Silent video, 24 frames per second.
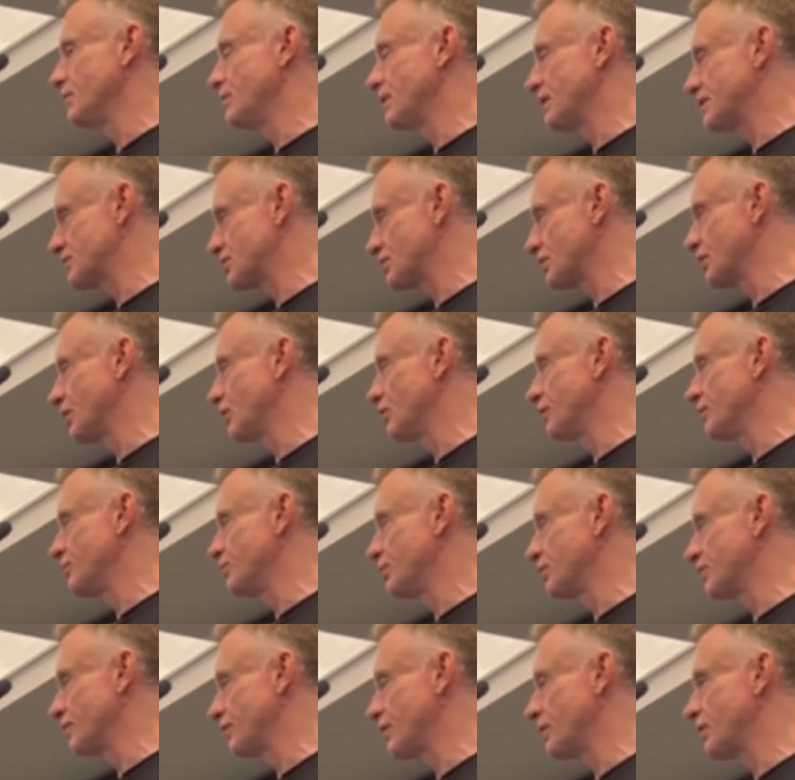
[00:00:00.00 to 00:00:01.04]
Mexico, in
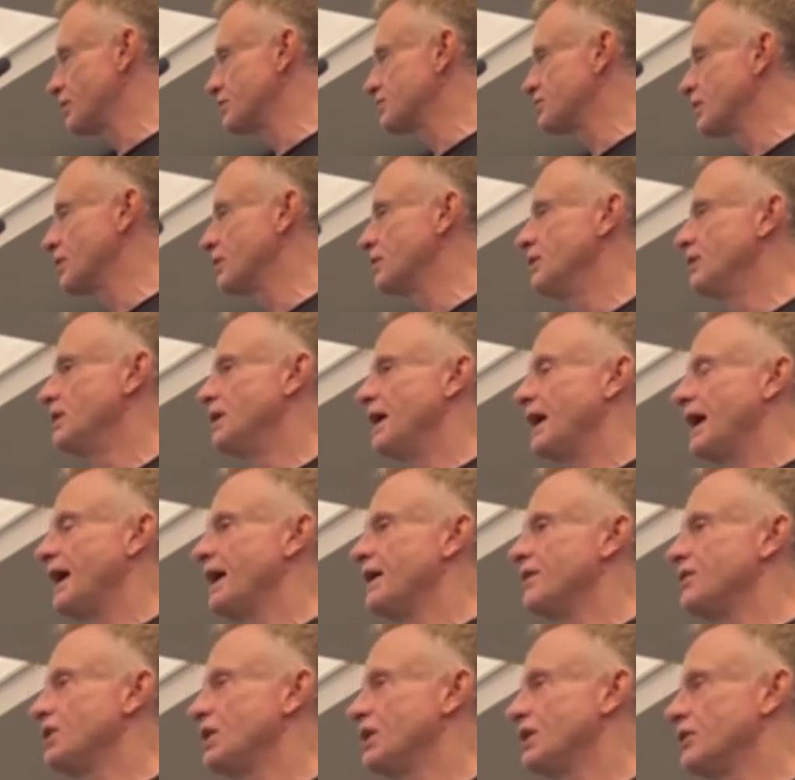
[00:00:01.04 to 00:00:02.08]
Puerto Vallarta.
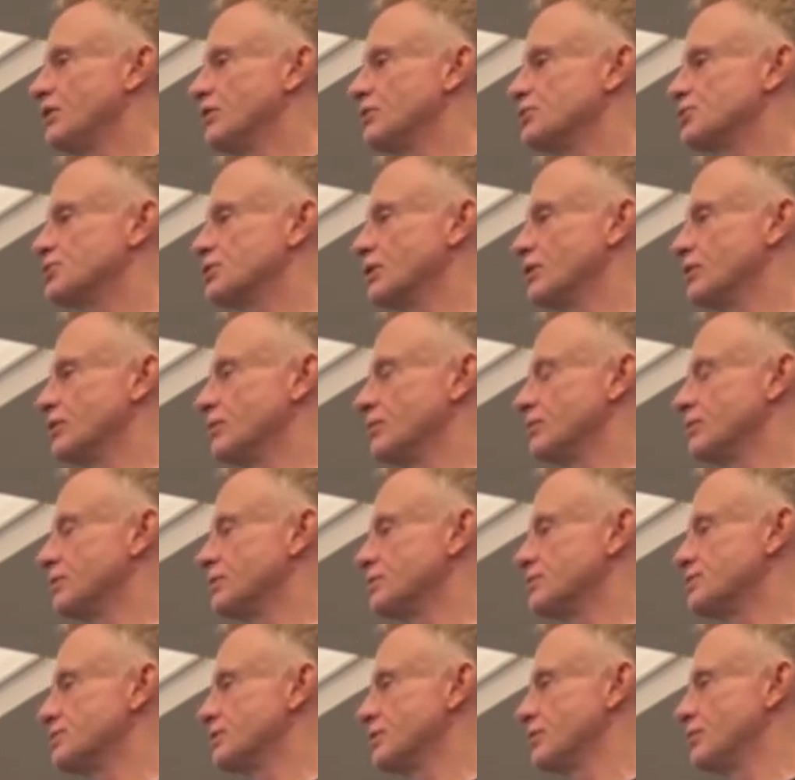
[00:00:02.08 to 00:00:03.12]
And then also
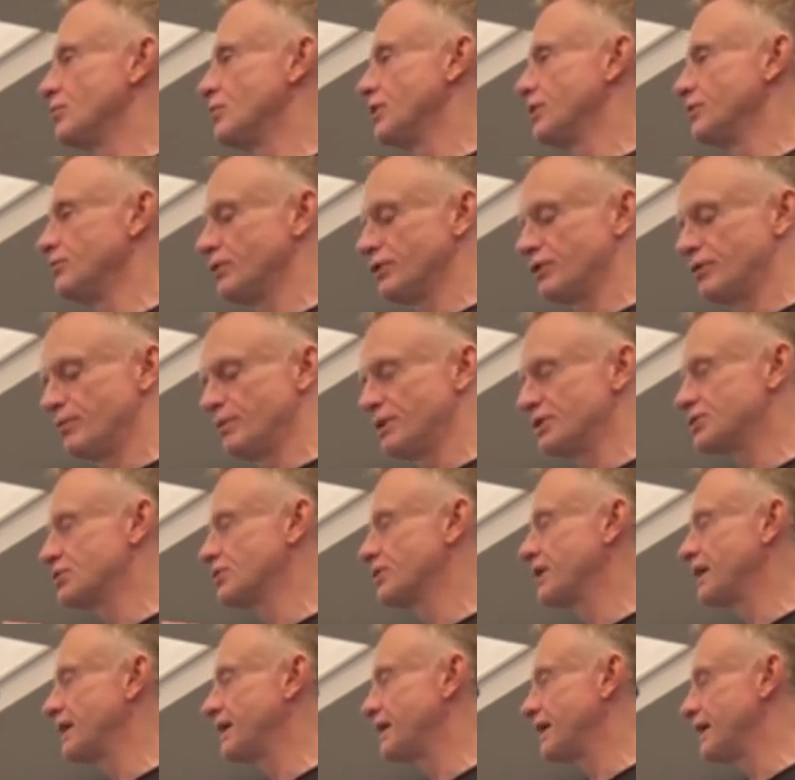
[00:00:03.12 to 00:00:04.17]
there's the one with Mr.
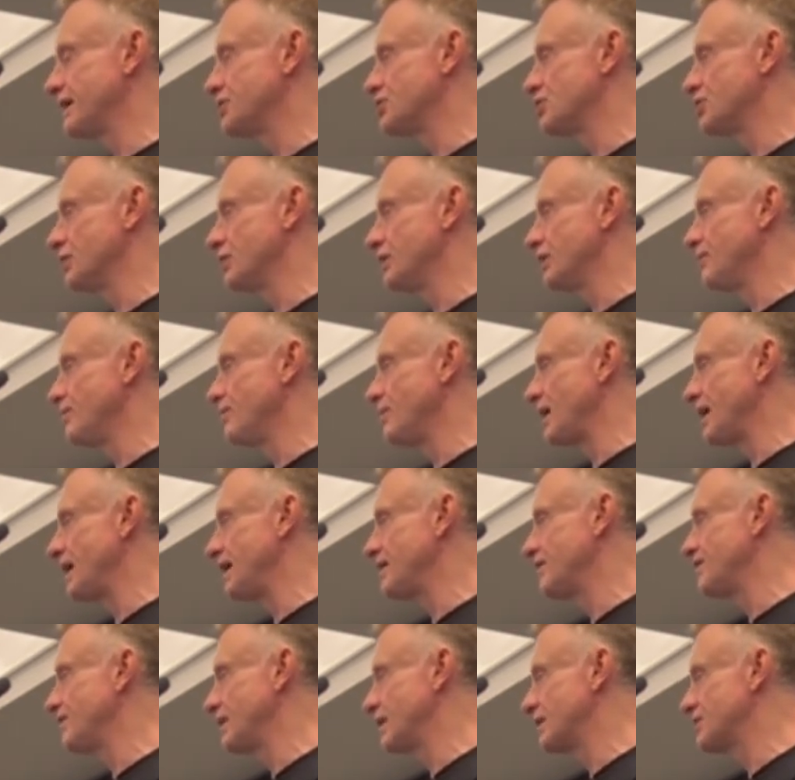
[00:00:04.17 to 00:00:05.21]
Gaycation in May
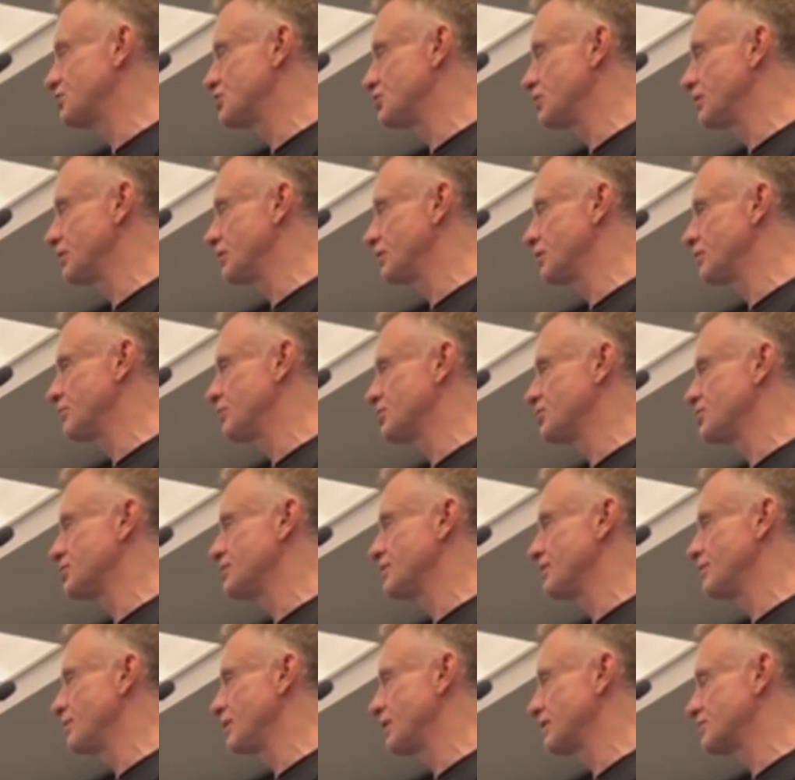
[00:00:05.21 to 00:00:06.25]
of next year, which is
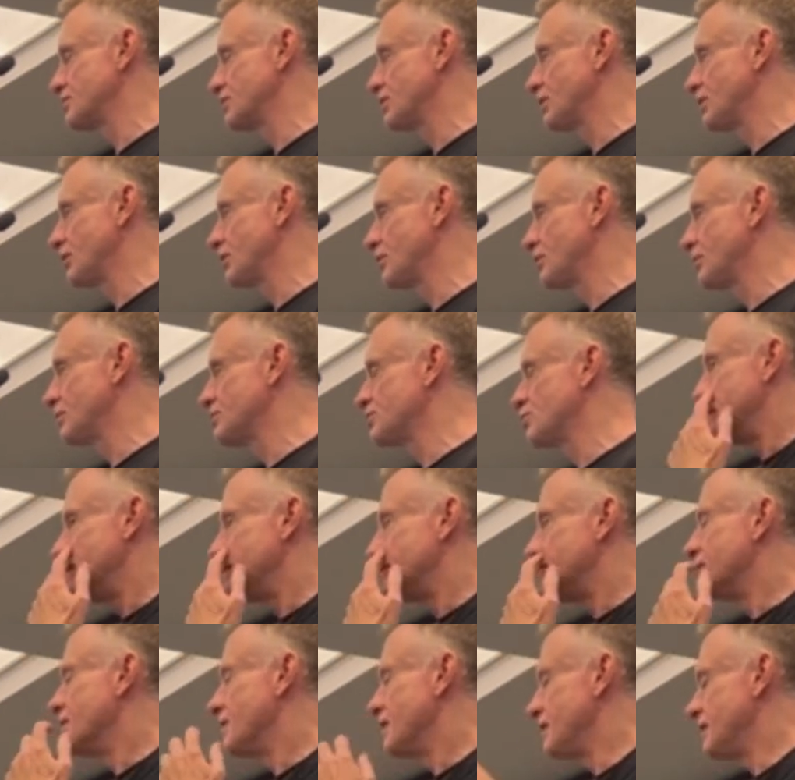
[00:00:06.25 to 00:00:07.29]
in Mexico.
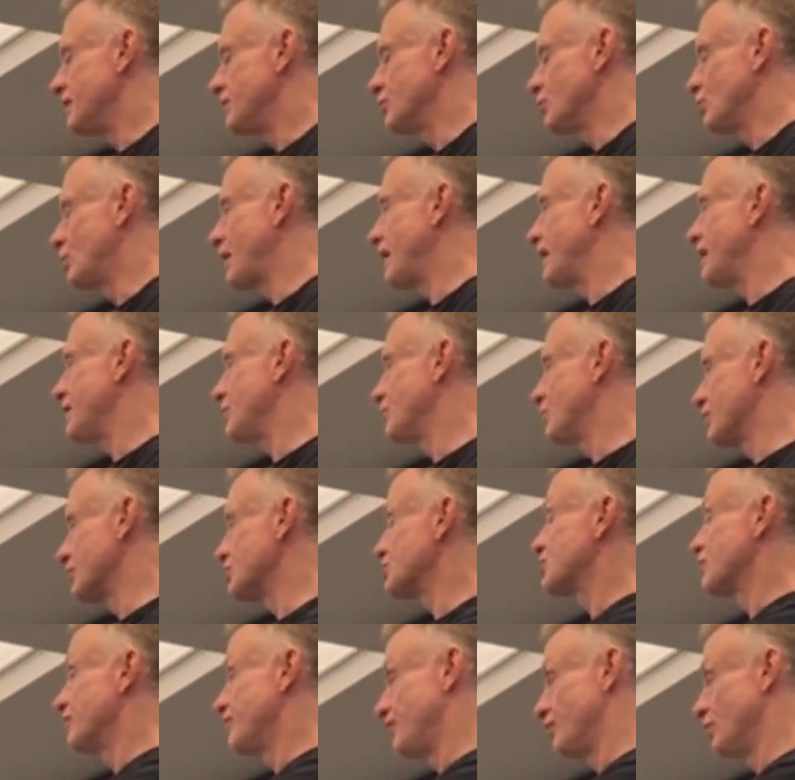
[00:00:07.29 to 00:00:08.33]
Either way, whether it's
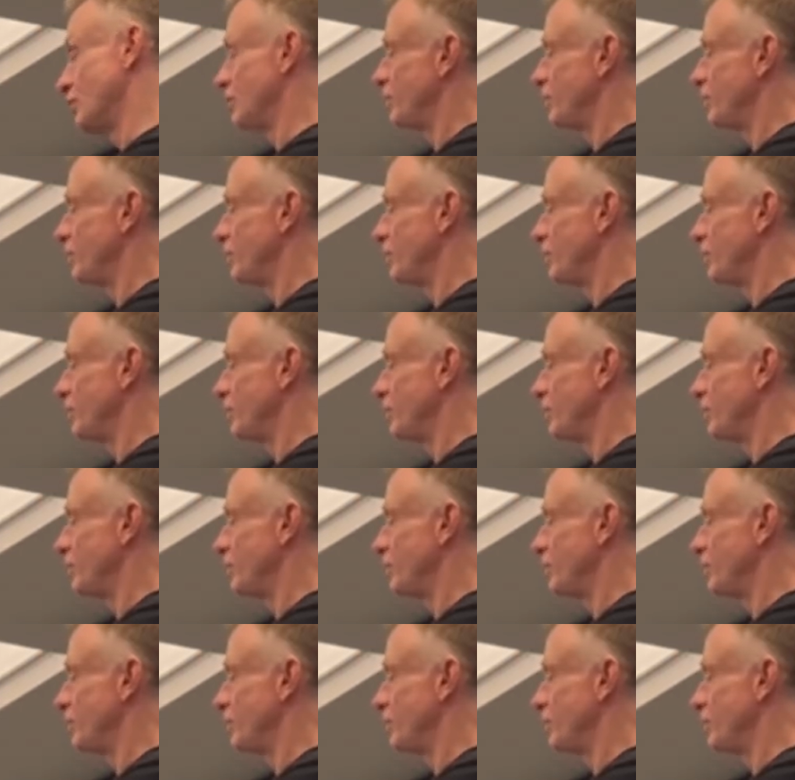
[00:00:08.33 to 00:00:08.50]
a full